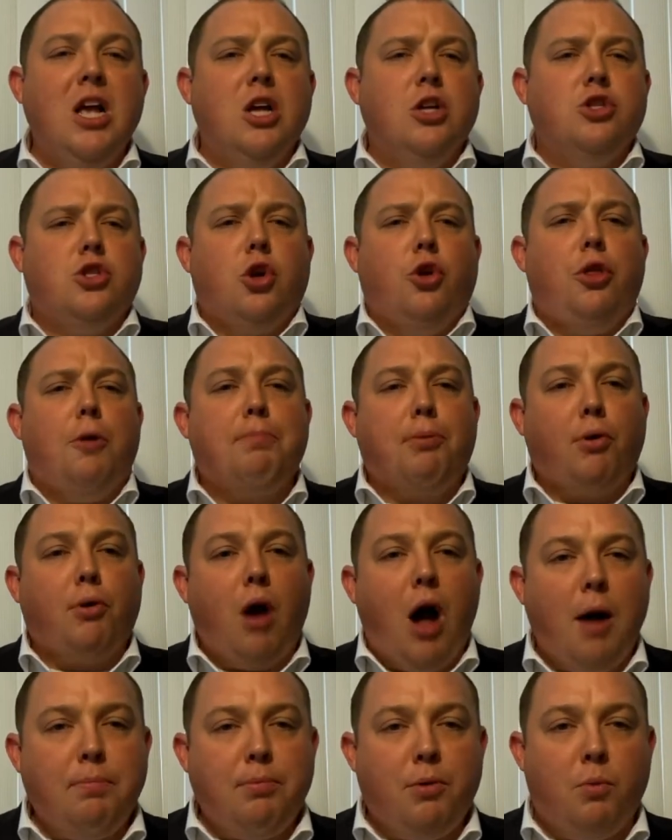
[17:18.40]
So the
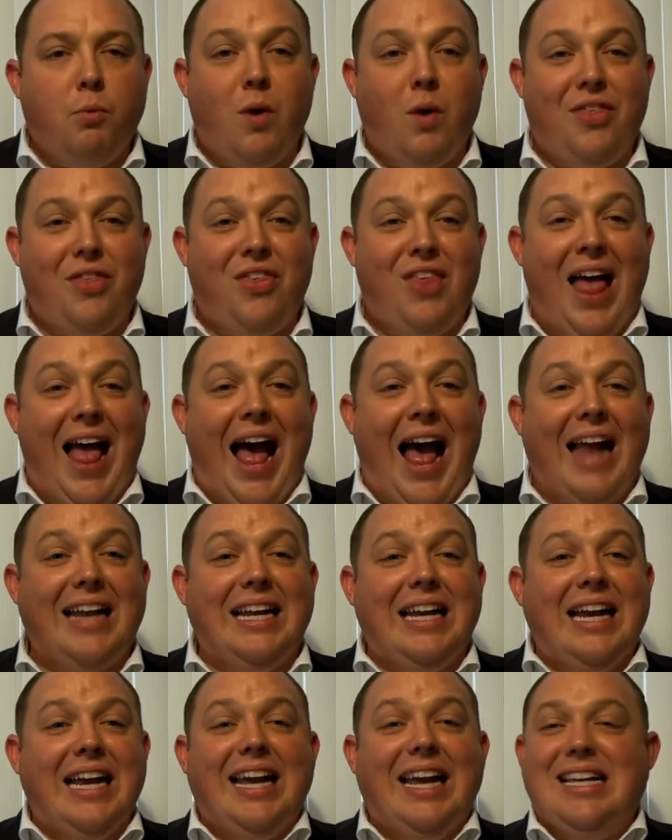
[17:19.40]
problem with that
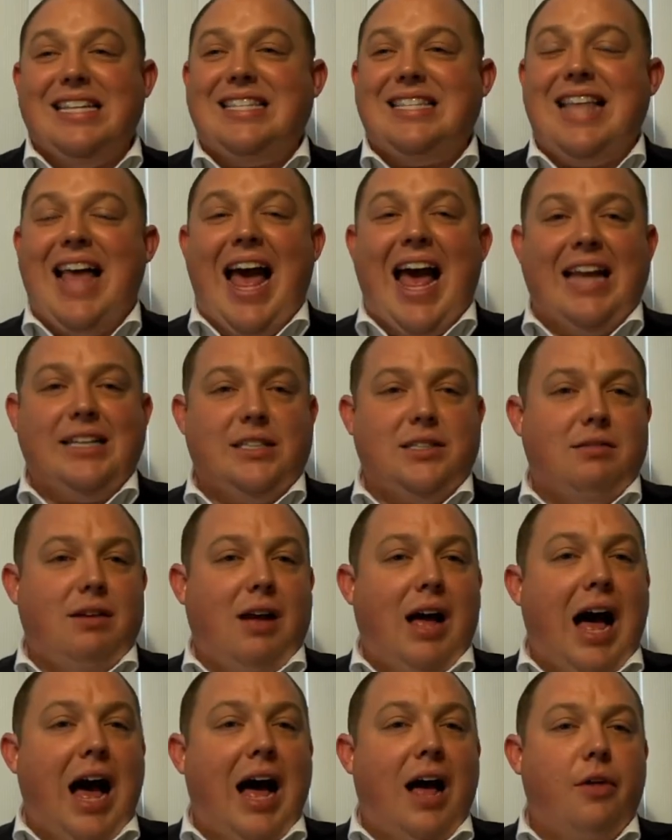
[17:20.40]
is that
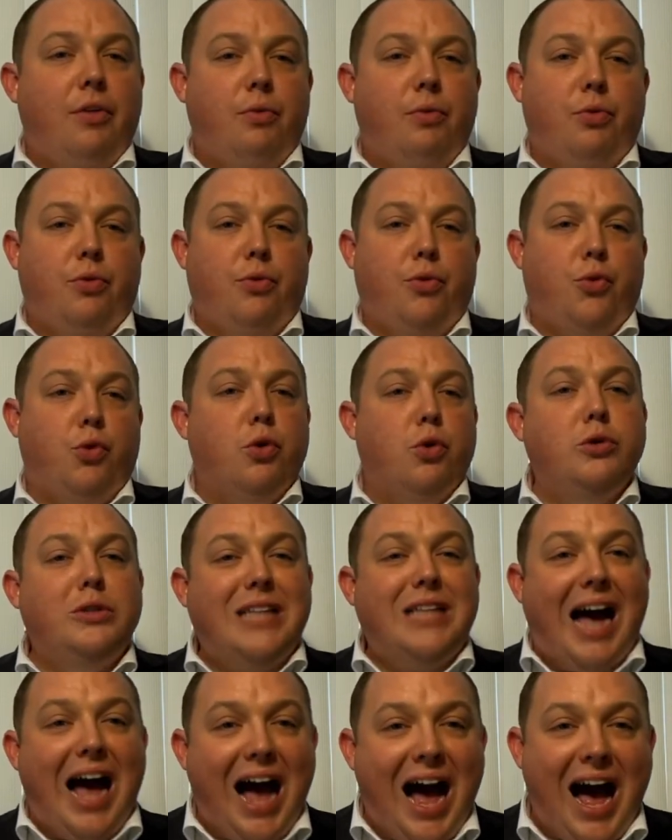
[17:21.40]
uh, through
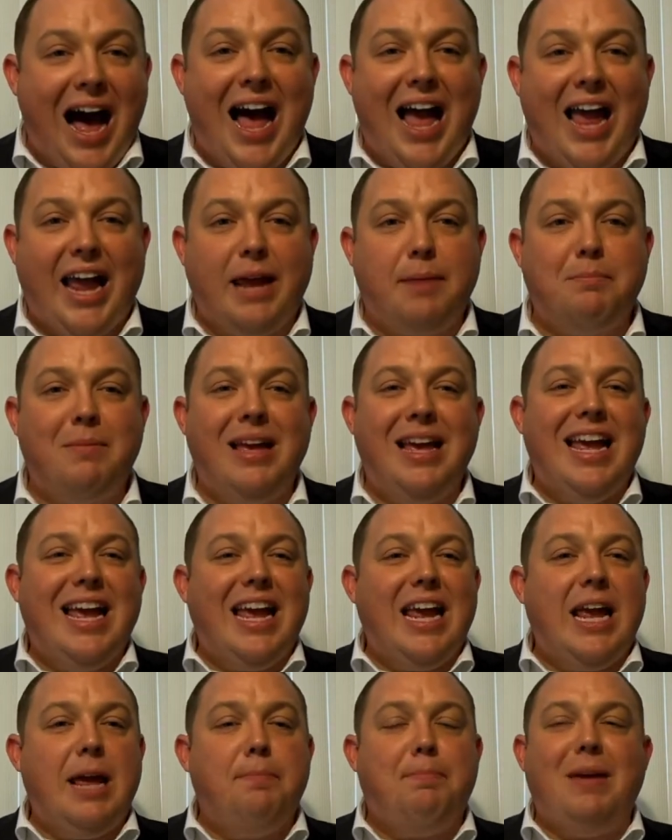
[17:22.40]
time,
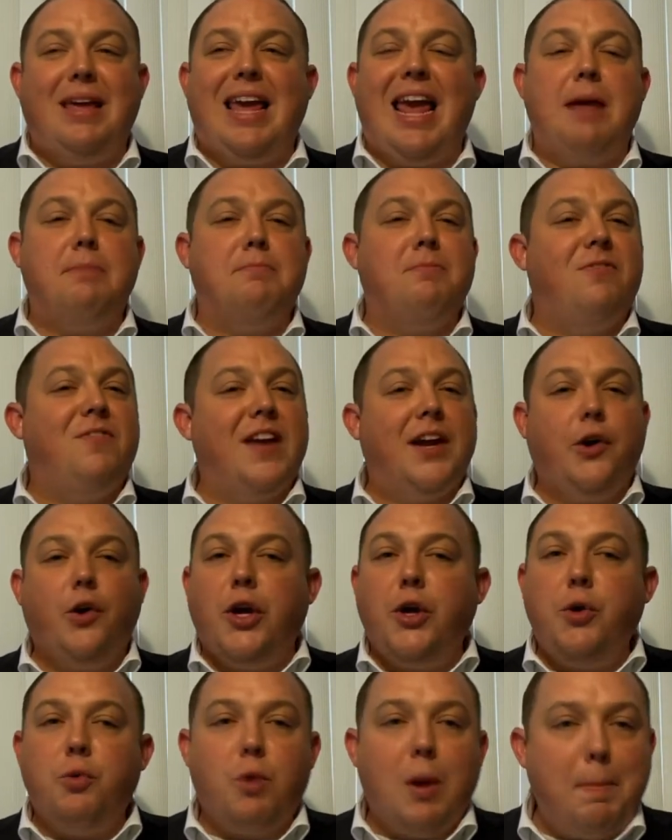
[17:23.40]
it became
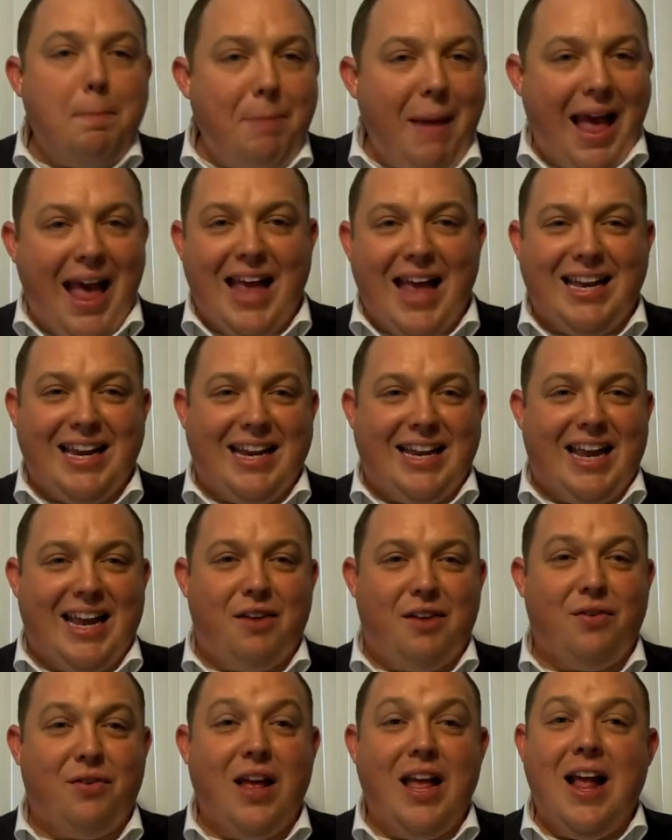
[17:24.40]
very
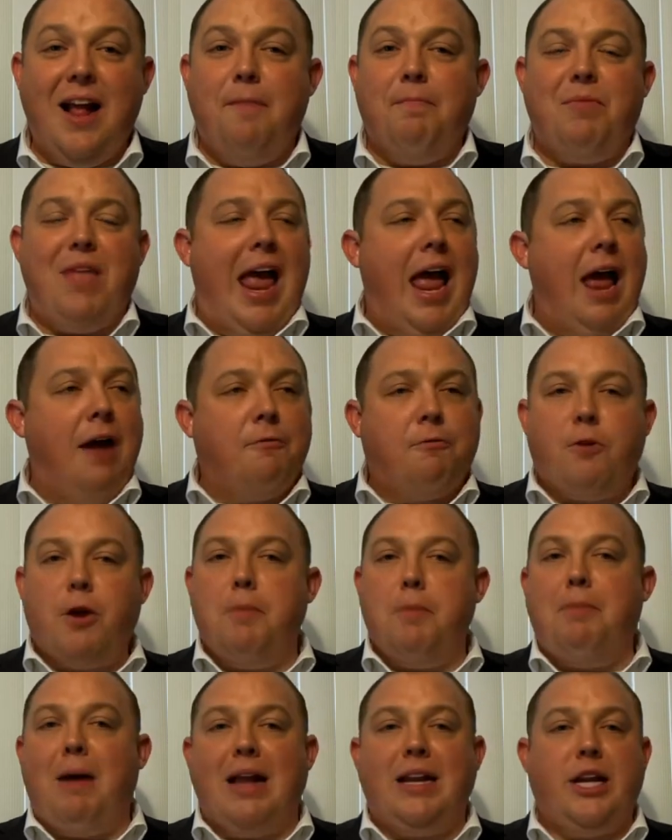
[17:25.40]
repetitive.
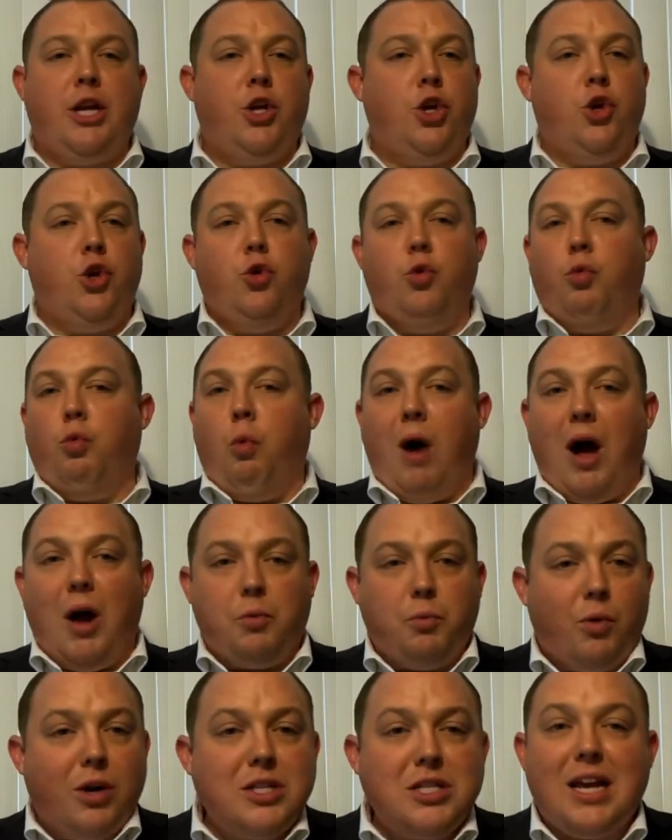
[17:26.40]
Everybody knew
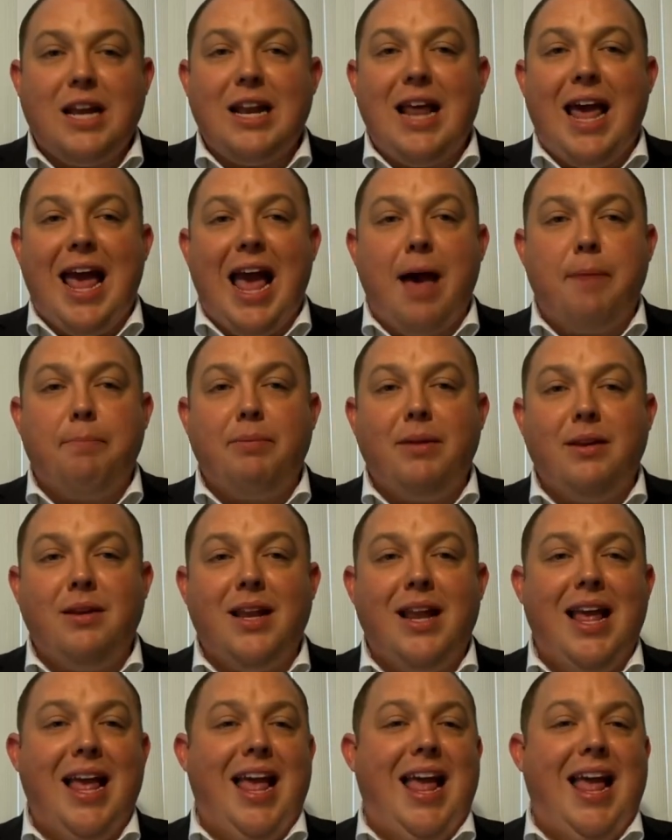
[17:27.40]
what was going to happen.